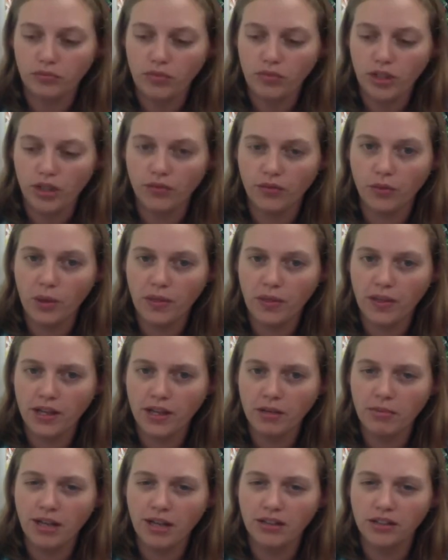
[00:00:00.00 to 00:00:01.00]
If we think
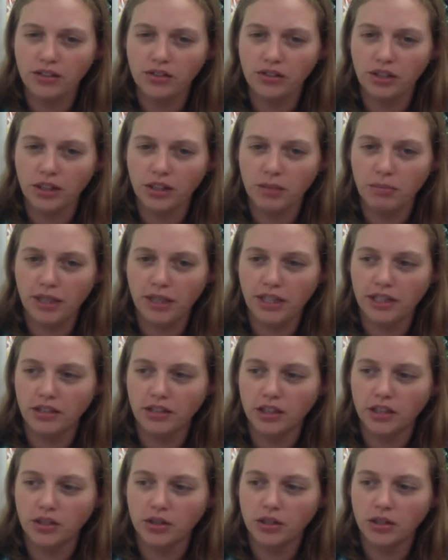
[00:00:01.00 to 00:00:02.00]
about the syrup egg,
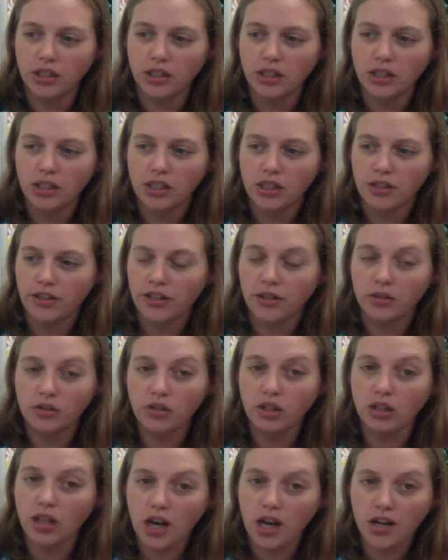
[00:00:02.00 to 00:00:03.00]
though, there was a
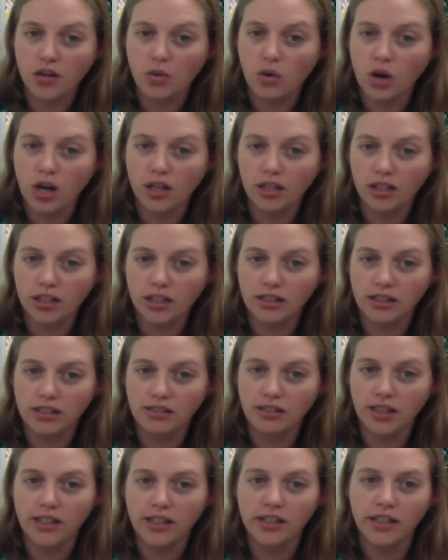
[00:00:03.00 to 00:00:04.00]
lot of water in this
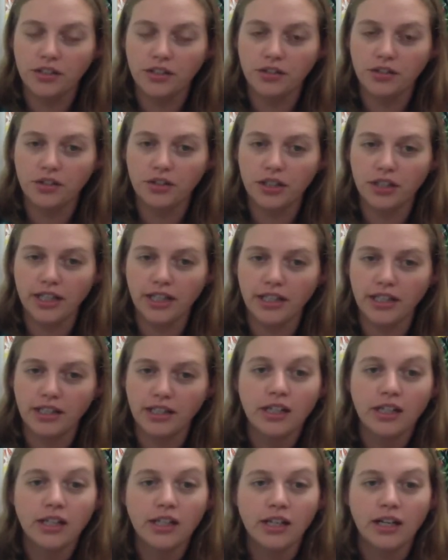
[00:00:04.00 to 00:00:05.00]
egg yesterday,
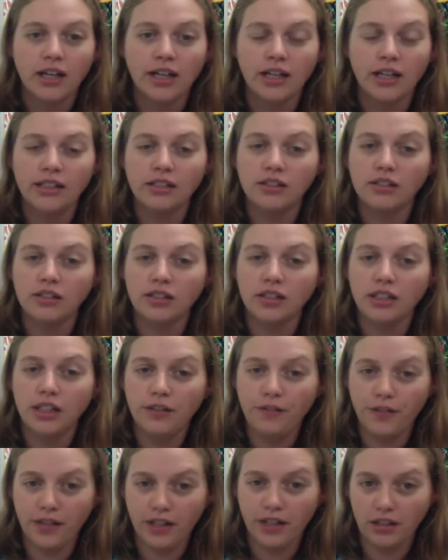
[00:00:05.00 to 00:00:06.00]
and
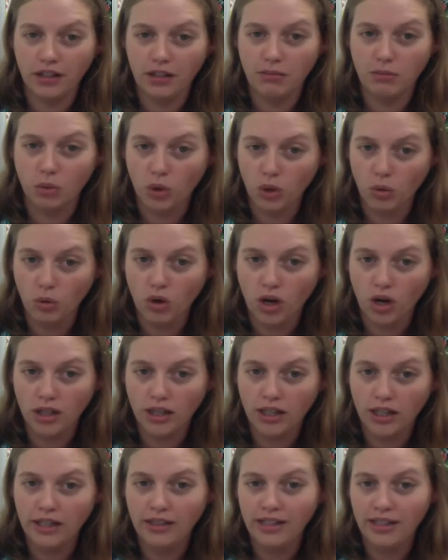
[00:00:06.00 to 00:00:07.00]
significantly more water
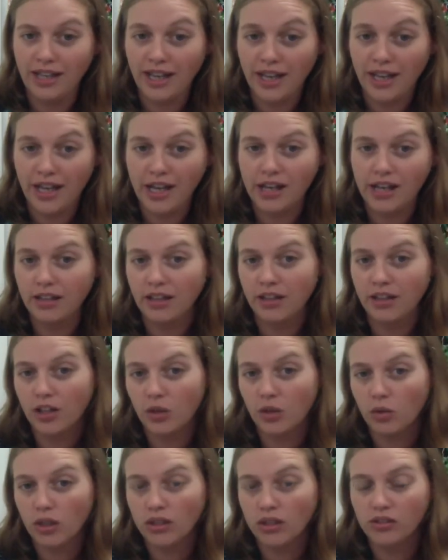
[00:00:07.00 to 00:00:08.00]
in the egg than there
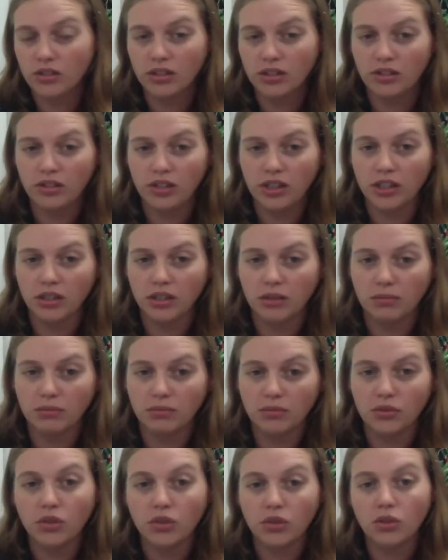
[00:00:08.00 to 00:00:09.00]
was in the syrup.
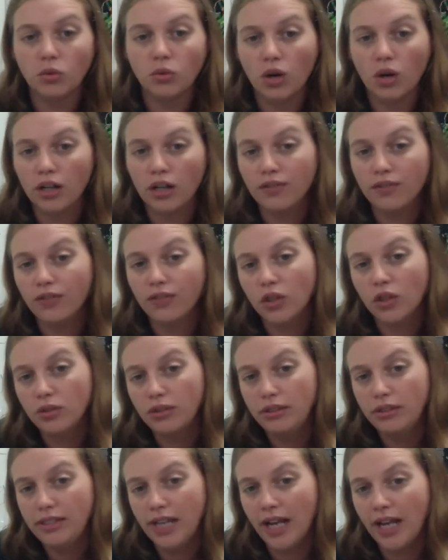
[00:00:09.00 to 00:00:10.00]
So the water flowed
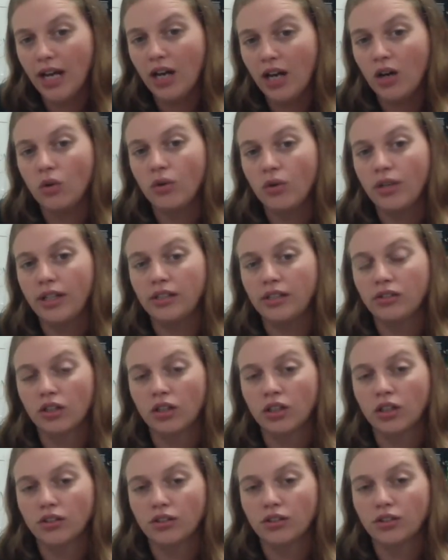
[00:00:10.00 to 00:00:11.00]
down its
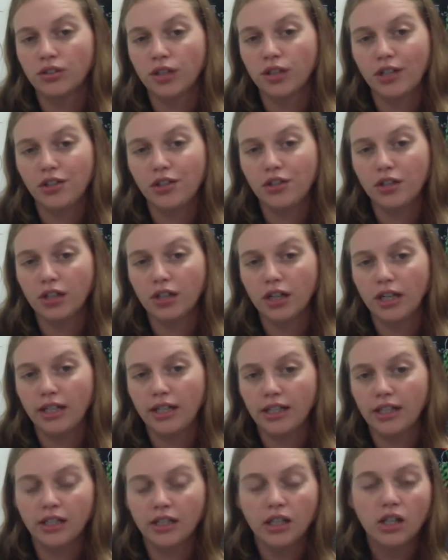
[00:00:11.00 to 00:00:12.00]
concentration
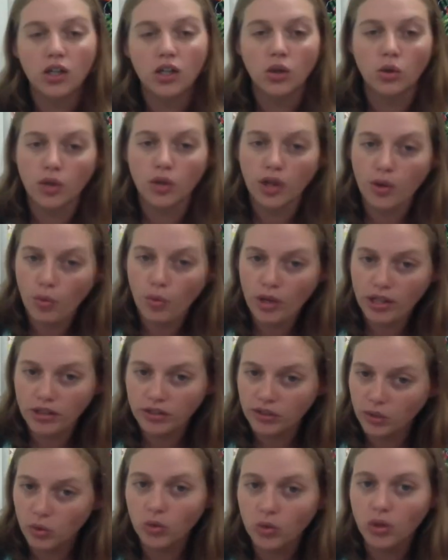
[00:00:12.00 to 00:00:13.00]
gradient, or it went
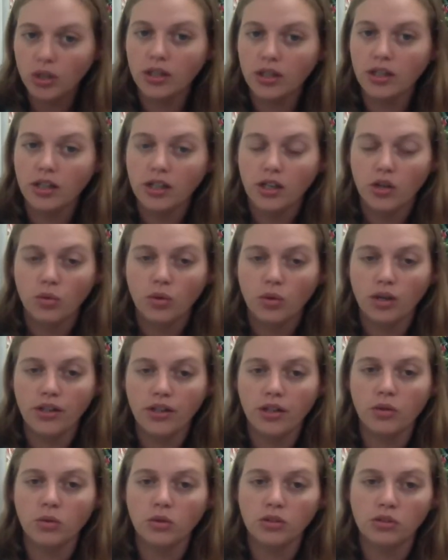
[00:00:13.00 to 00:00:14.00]
toward where
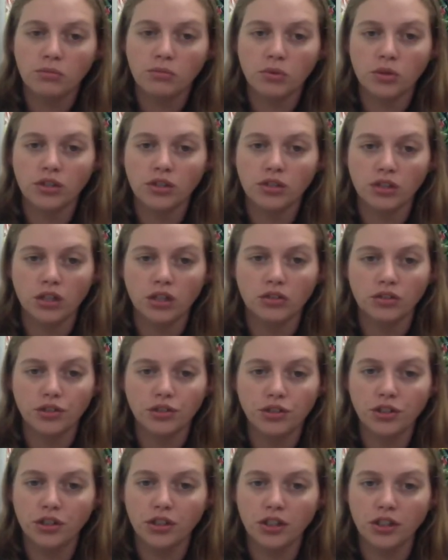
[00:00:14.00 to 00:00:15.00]
there was more salt or
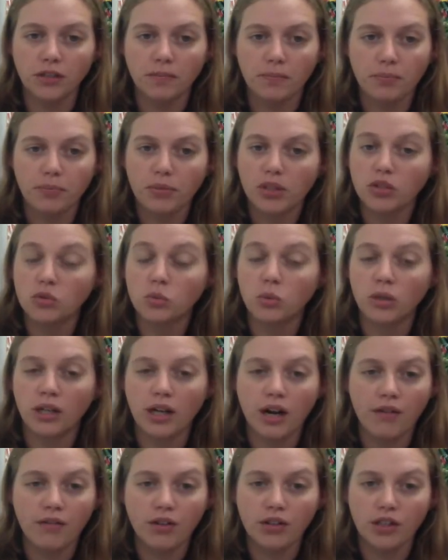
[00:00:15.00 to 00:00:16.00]
sugar. So
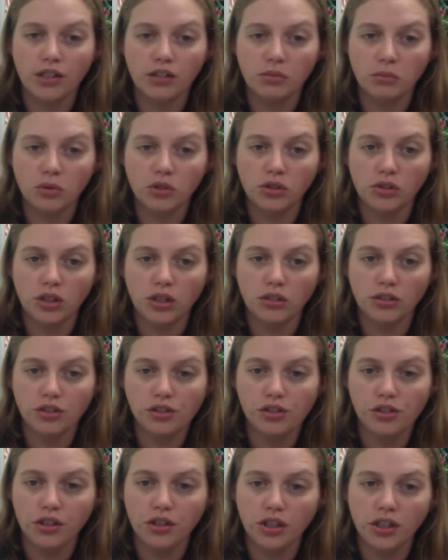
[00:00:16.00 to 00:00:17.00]
wherever there's more salt or
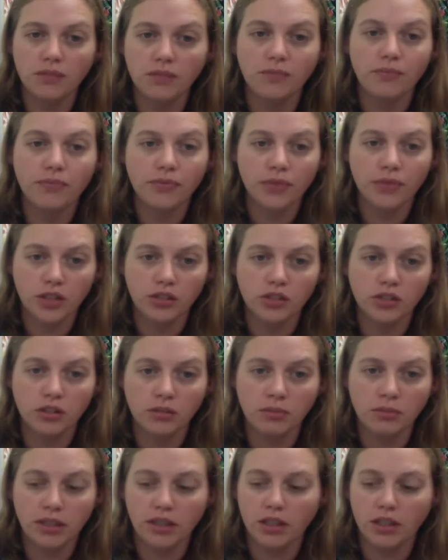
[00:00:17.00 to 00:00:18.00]
sugar, there's going to
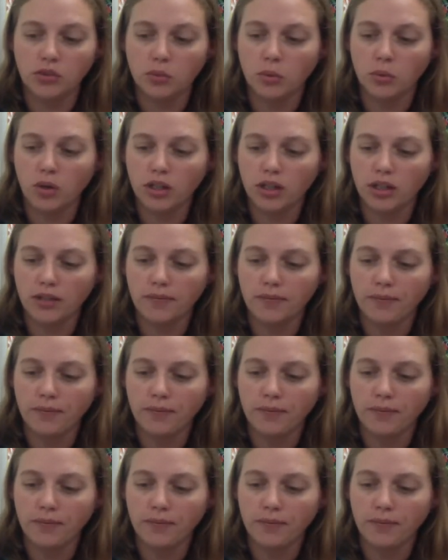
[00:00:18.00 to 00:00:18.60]
be less water.